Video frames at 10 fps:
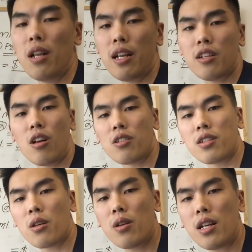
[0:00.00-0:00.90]
million
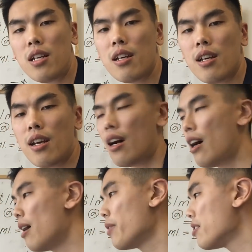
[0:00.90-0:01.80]
equity,
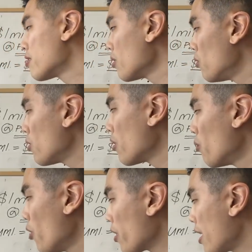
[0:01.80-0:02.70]
they're still going to
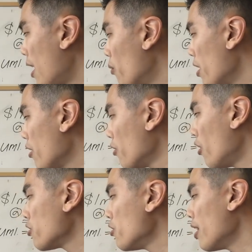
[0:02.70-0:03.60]
work out whether or
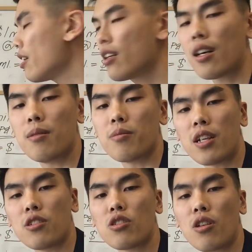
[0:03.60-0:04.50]
not your income
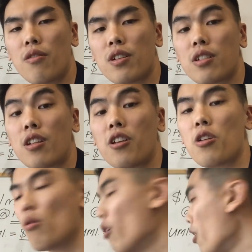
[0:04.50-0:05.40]
can service the
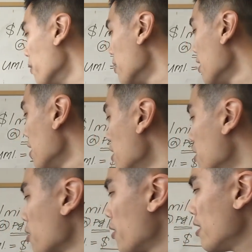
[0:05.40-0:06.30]
new loan.
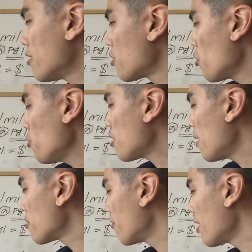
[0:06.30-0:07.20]
So there are two
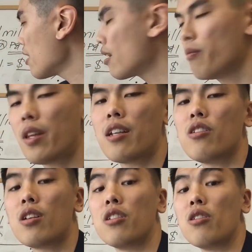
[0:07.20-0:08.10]
types of income that
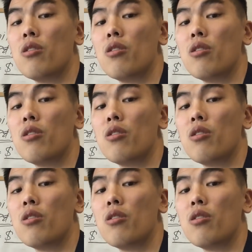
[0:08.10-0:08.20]
you can